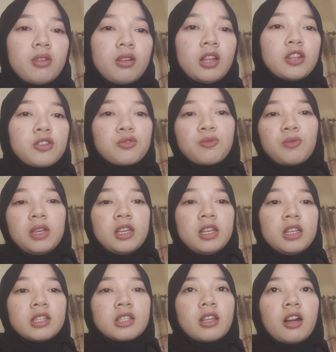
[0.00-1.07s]
Let's
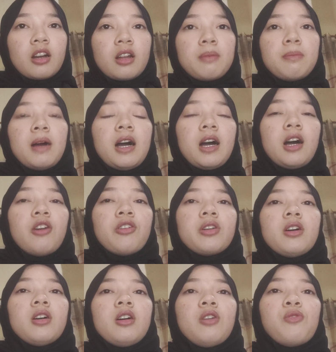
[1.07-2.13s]
we start
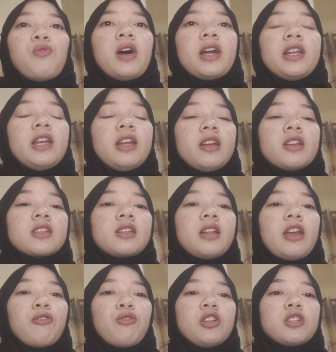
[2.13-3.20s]
about what is
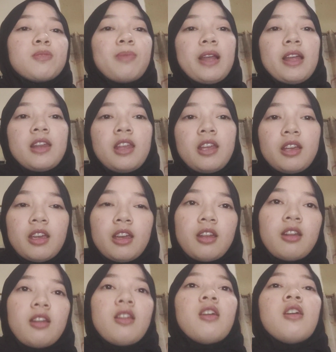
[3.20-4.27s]
language planning
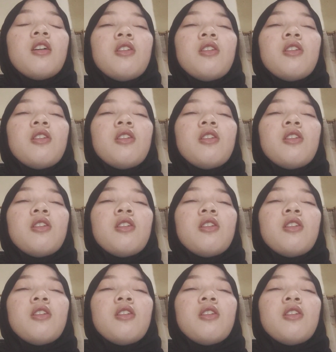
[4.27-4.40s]
and